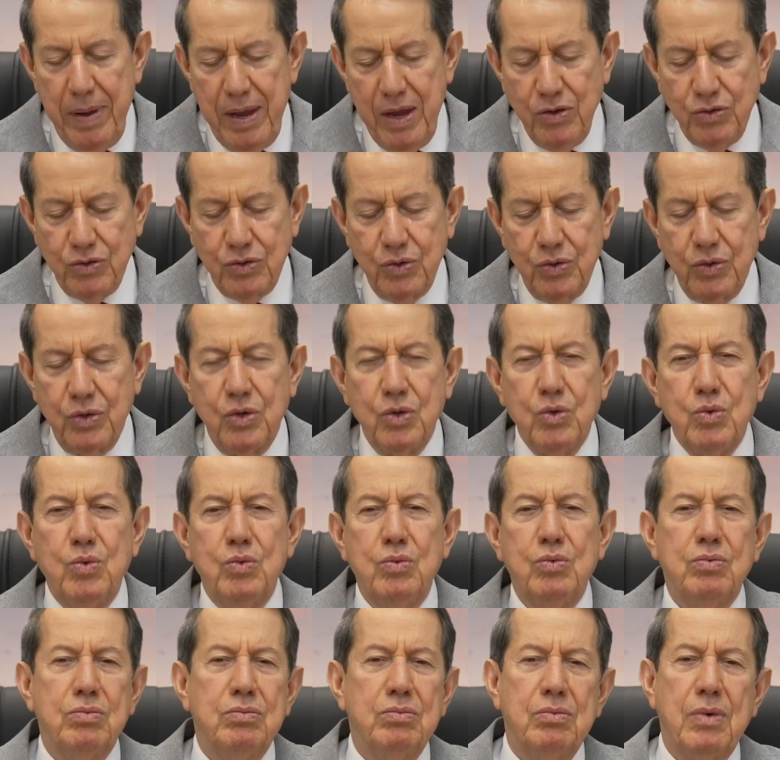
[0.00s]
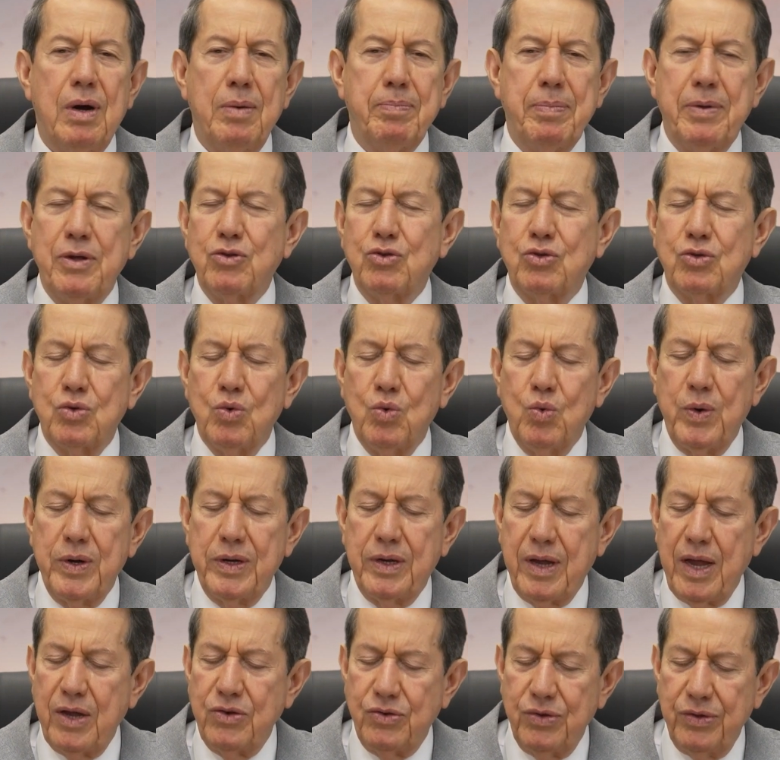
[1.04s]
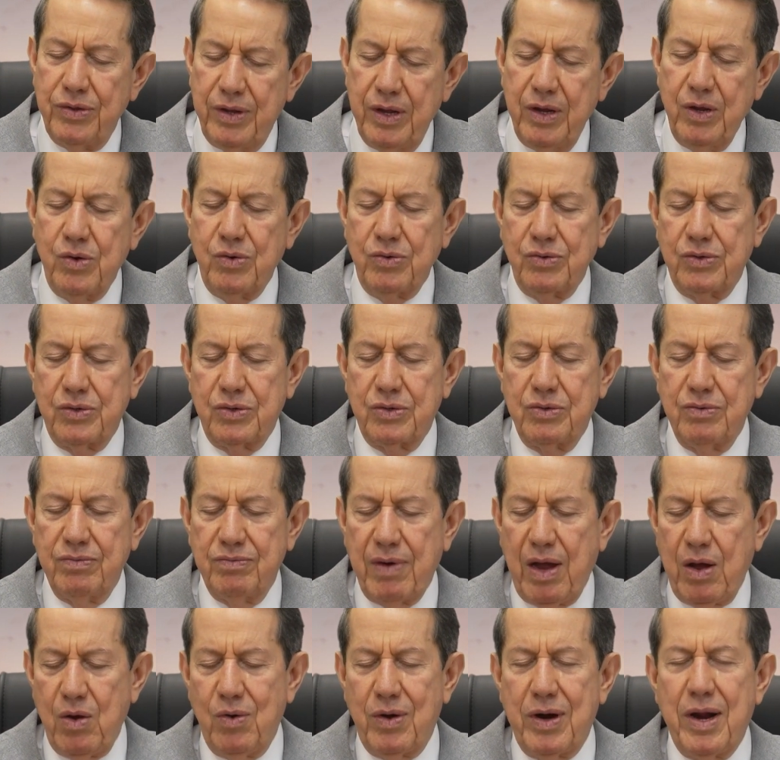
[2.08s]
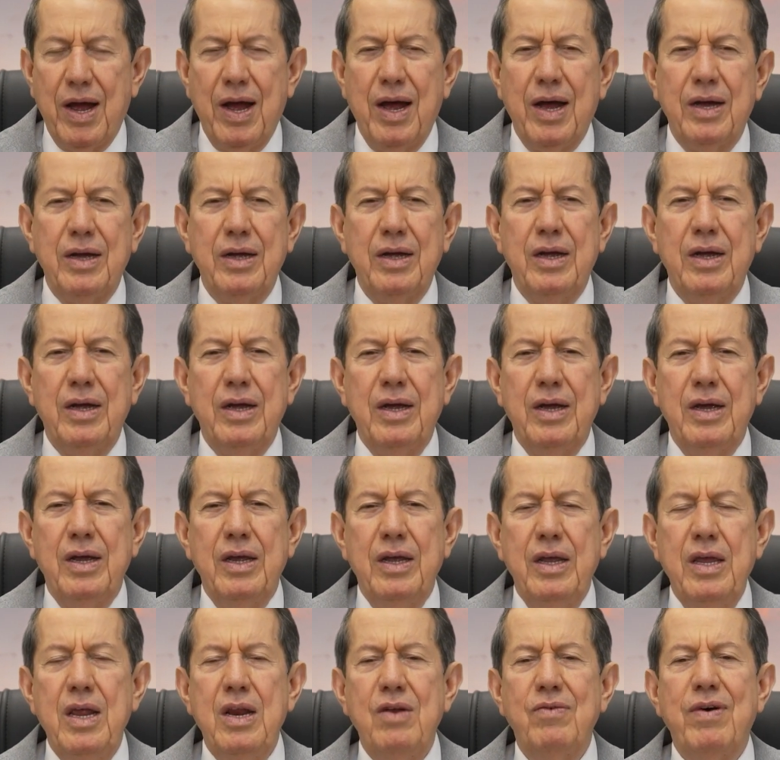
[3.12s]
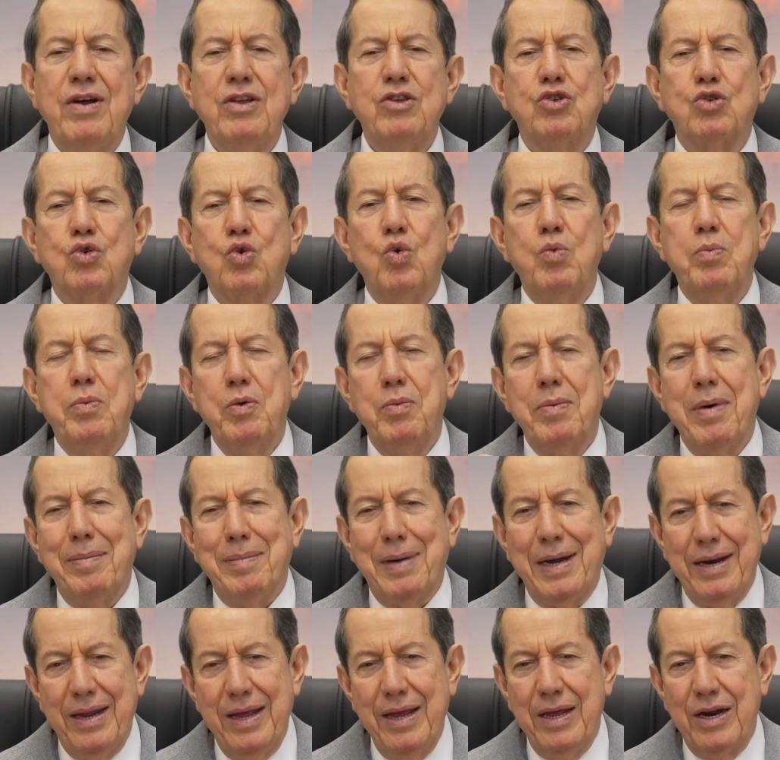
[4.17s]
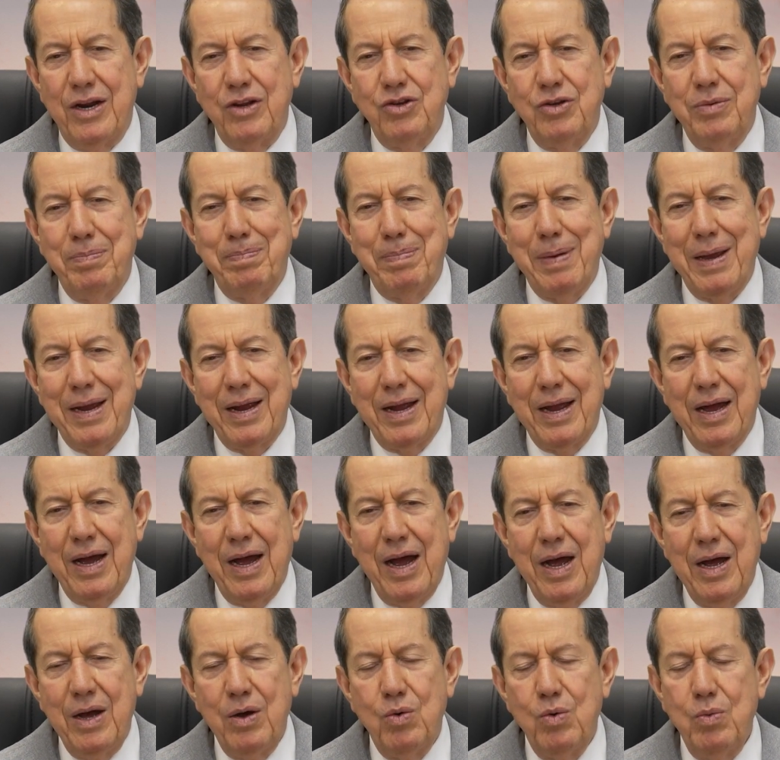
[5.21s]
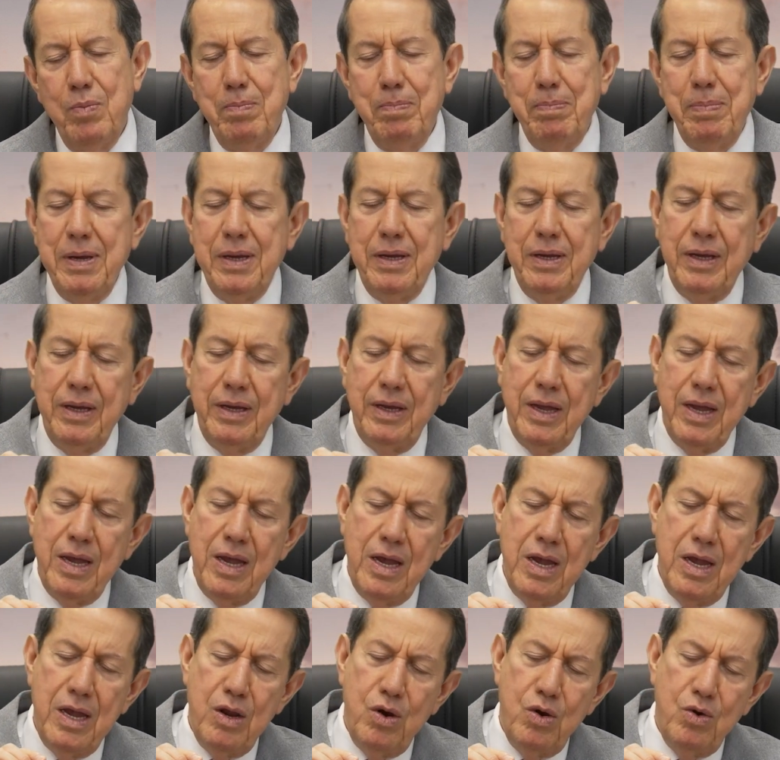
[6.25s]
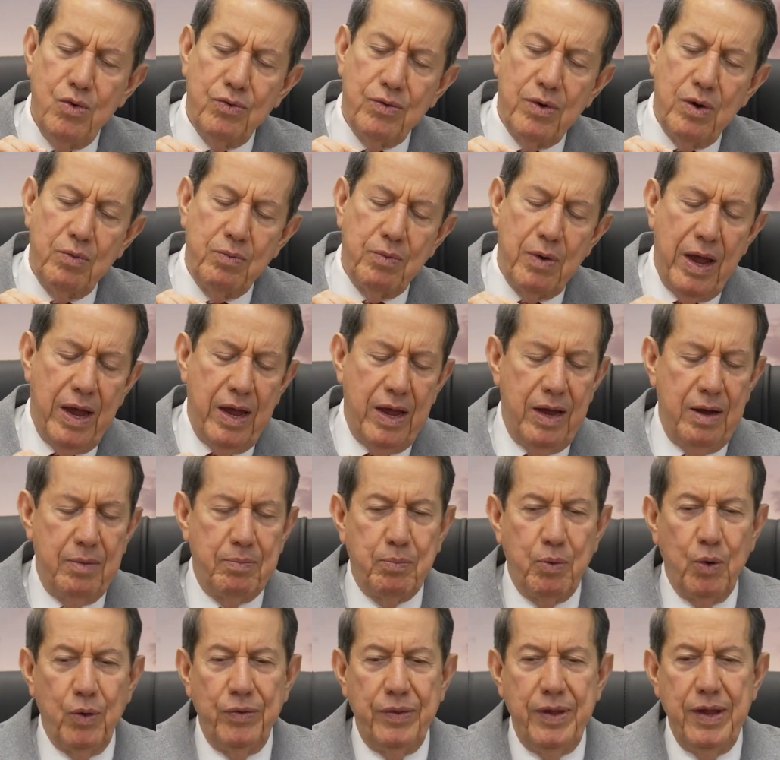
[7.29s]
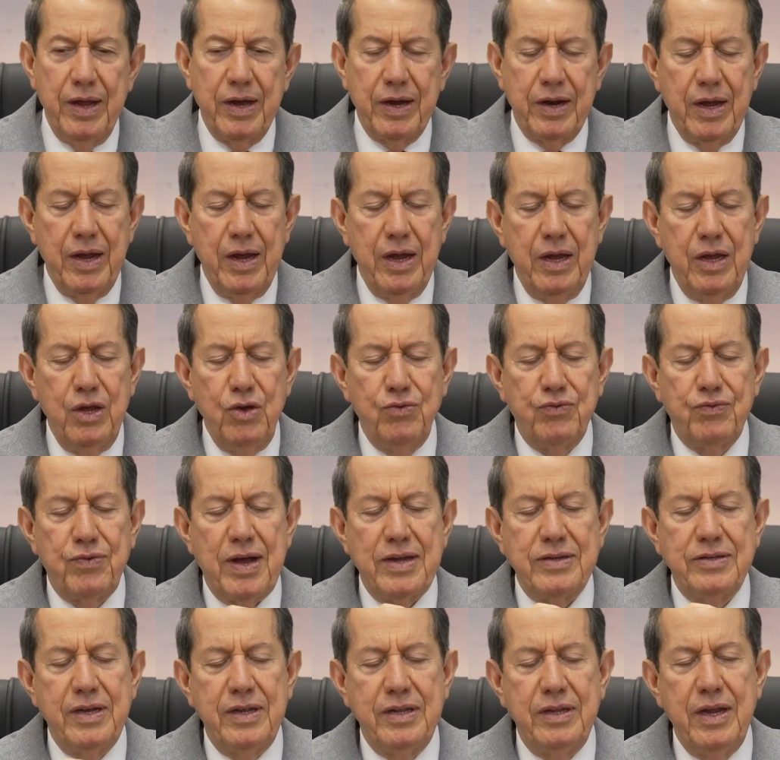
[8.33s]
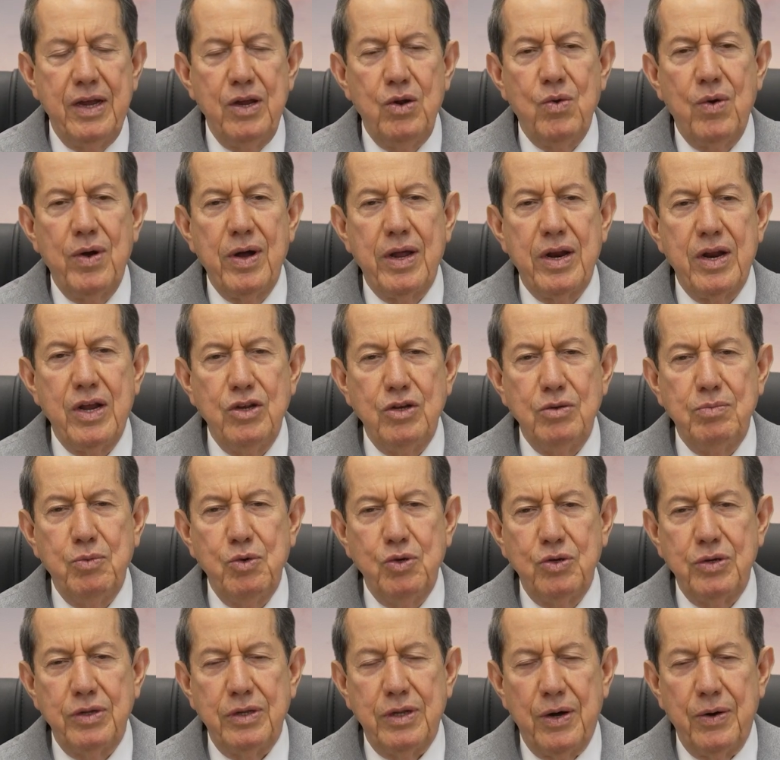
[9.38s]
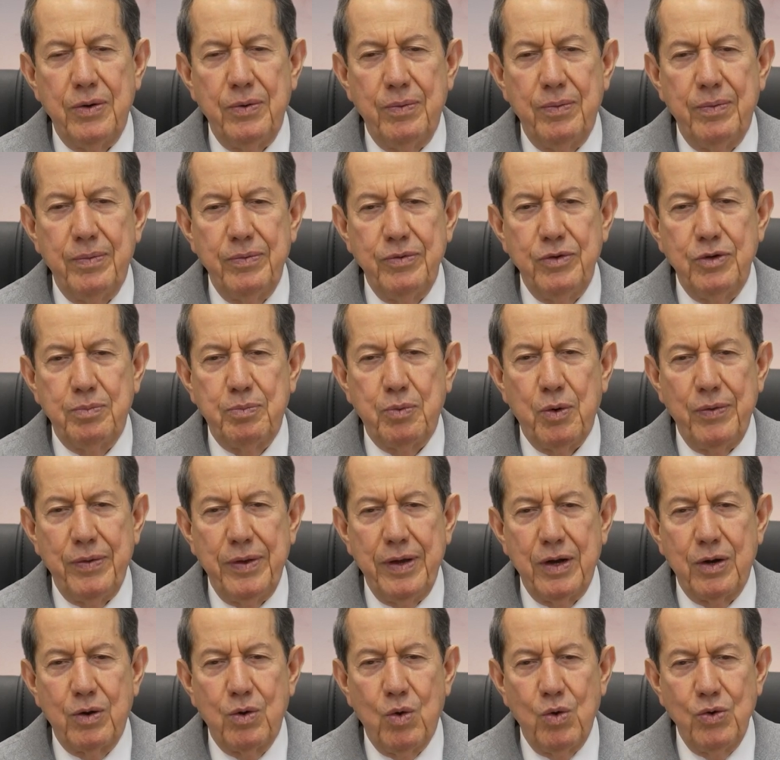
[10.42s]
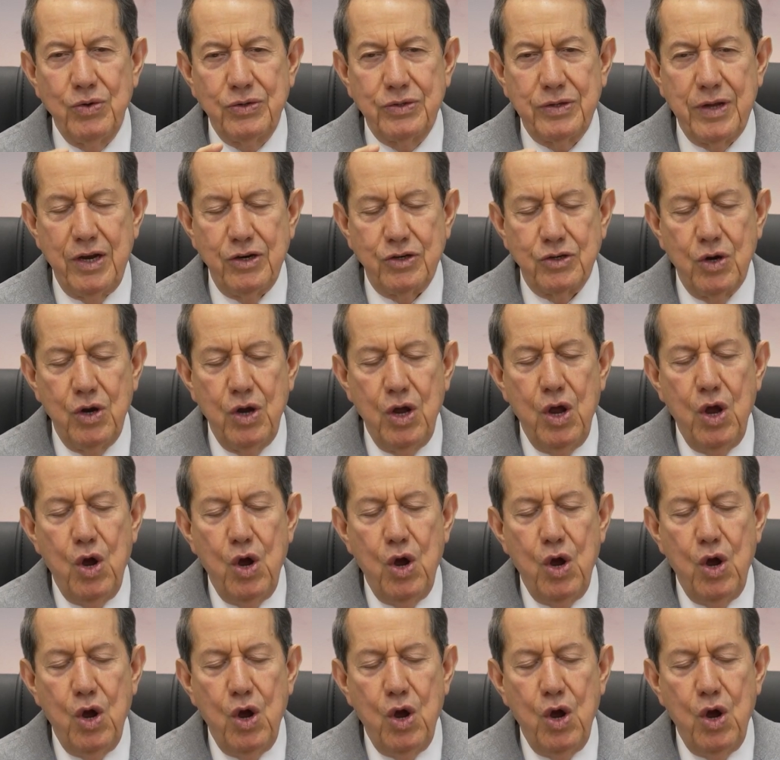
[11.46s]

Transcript: think that a person who is of God will pray, and he will figure out a way to acquire a little power and wisdom and make it a great multitude of power. That is,